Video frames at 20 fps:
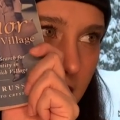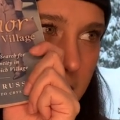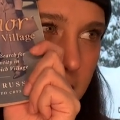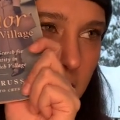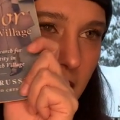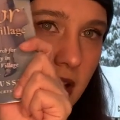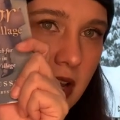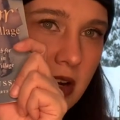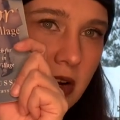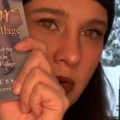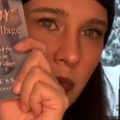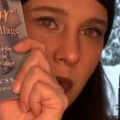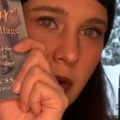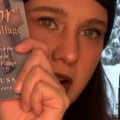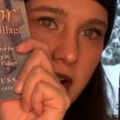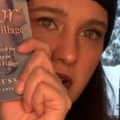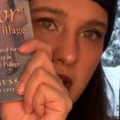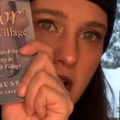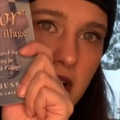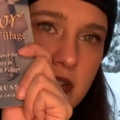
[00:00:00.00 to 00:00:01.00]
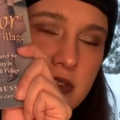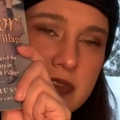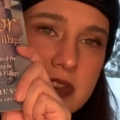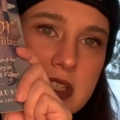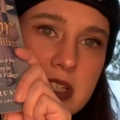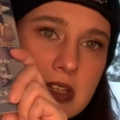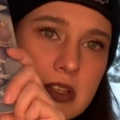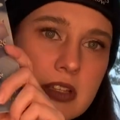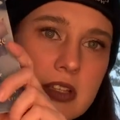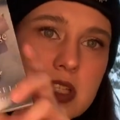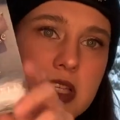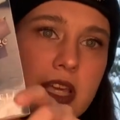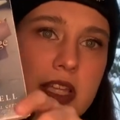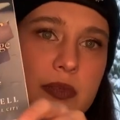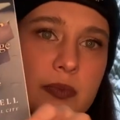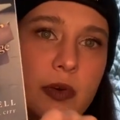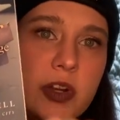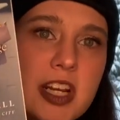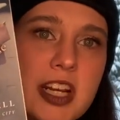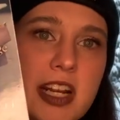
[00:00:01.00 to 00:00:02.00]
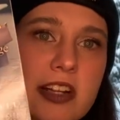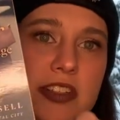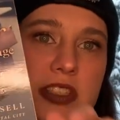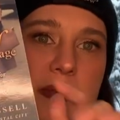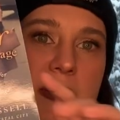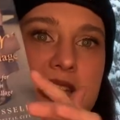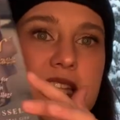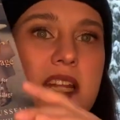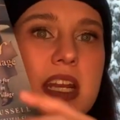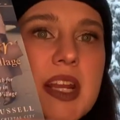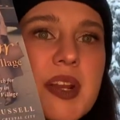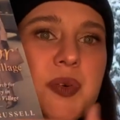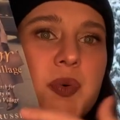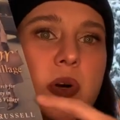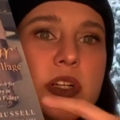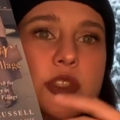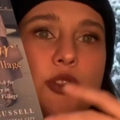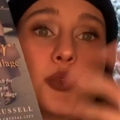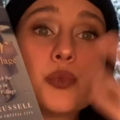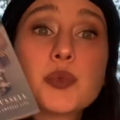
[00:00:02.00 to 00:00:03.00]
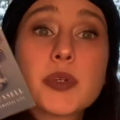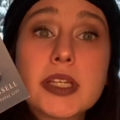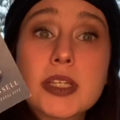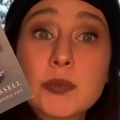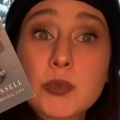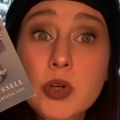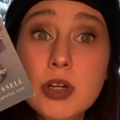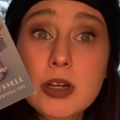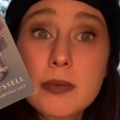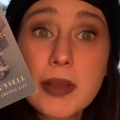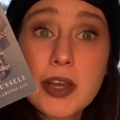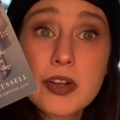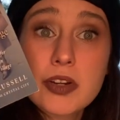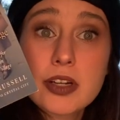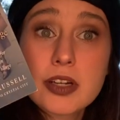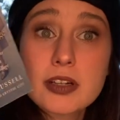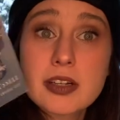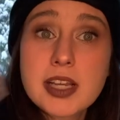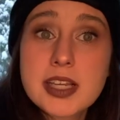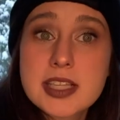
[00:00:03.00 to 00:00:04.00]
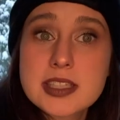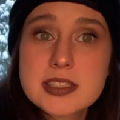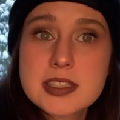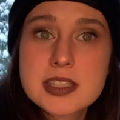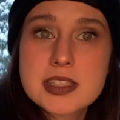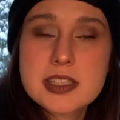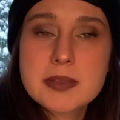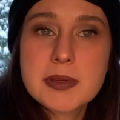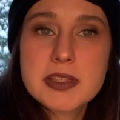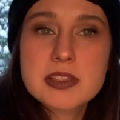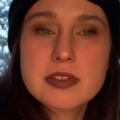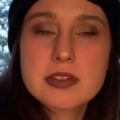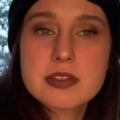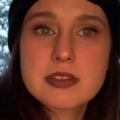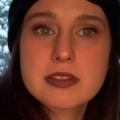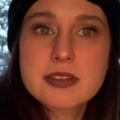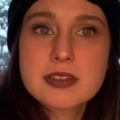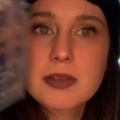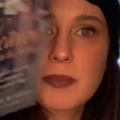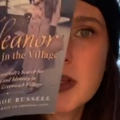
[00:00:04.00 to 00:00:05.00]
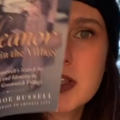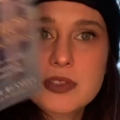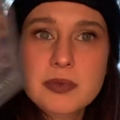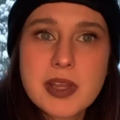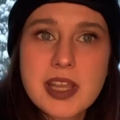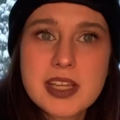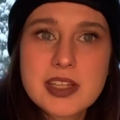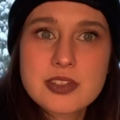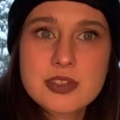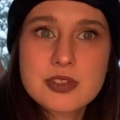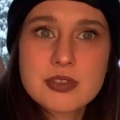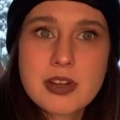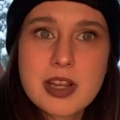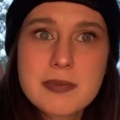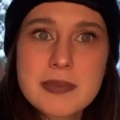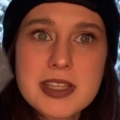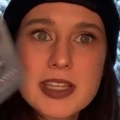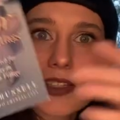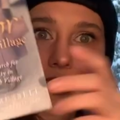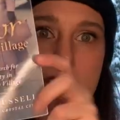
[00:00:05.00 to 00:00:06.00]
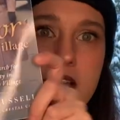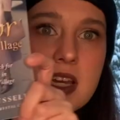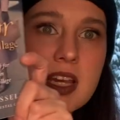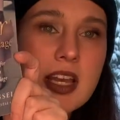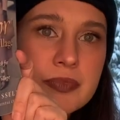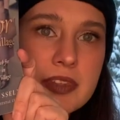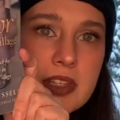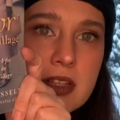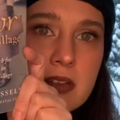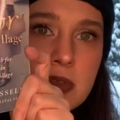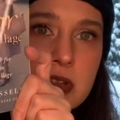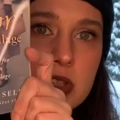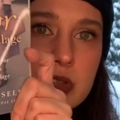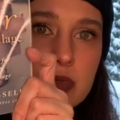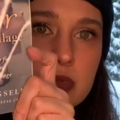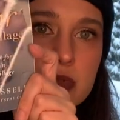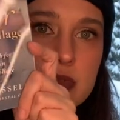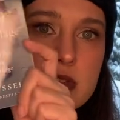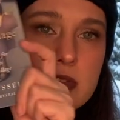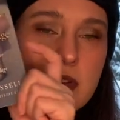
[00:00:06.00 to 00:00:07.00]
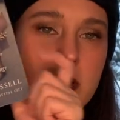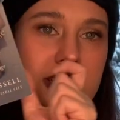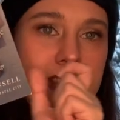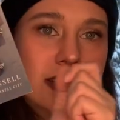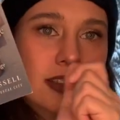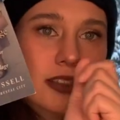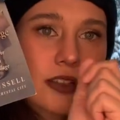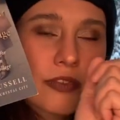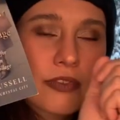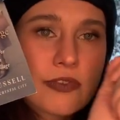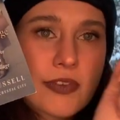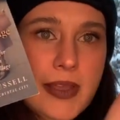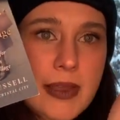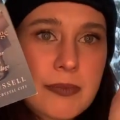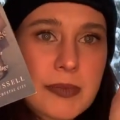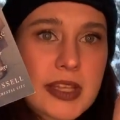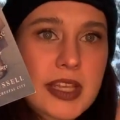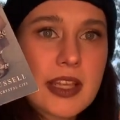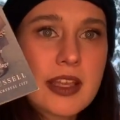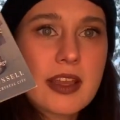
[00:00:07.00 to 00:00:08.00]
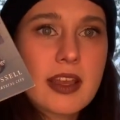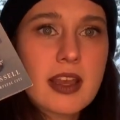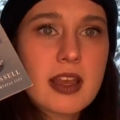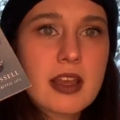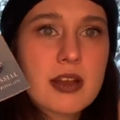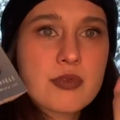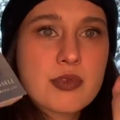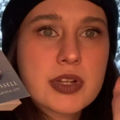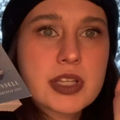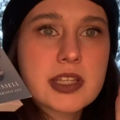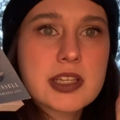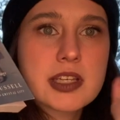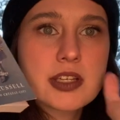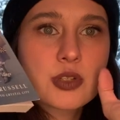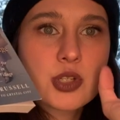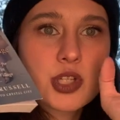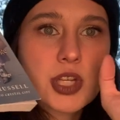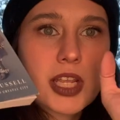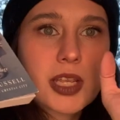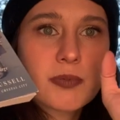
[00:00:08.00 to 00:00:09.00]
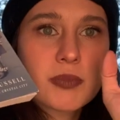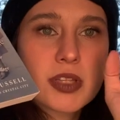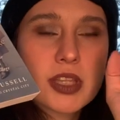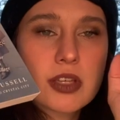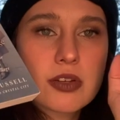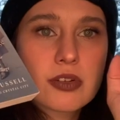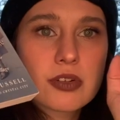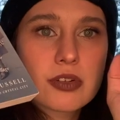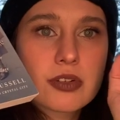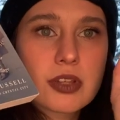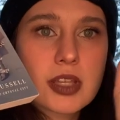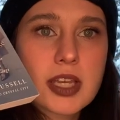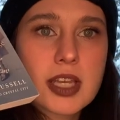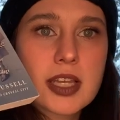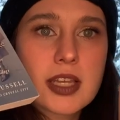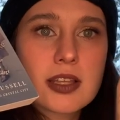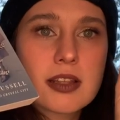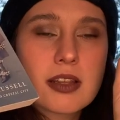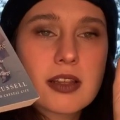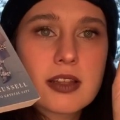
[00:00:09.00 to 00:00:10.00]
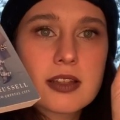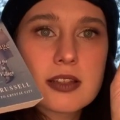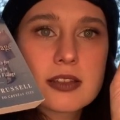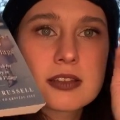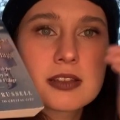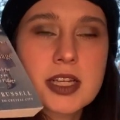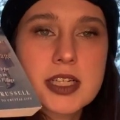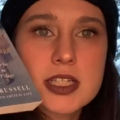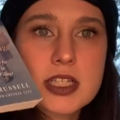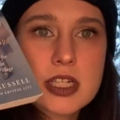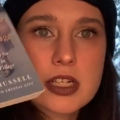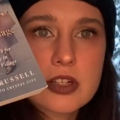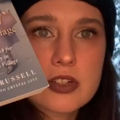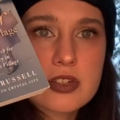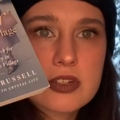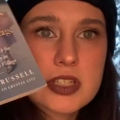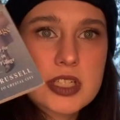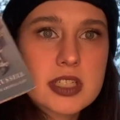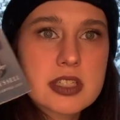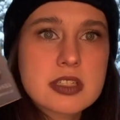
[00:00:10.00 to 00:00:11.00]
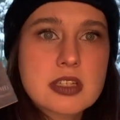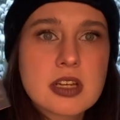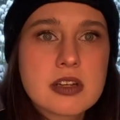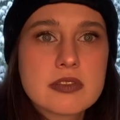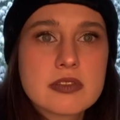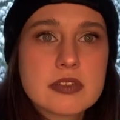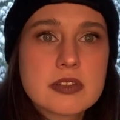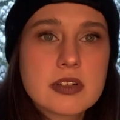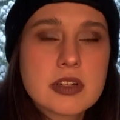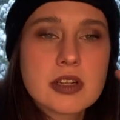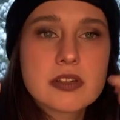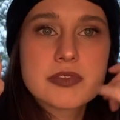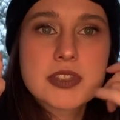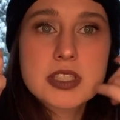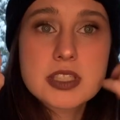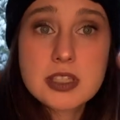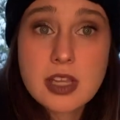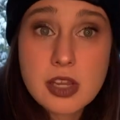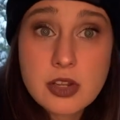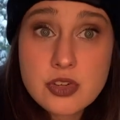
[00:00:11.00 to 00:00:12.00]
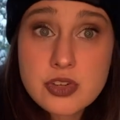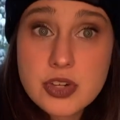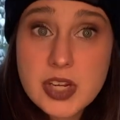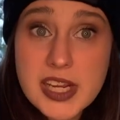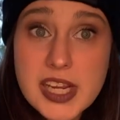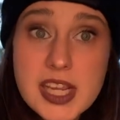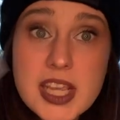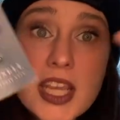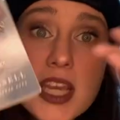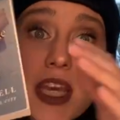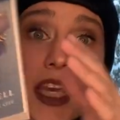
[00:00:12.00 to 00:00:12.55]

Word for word: I'm not aware of until it's pointed out to me that I want to read more about her. I guess that's the best, the best way I can describe this. I mean, the Roosevelts as a family really shaped the early nineteen hundreds of, of this country.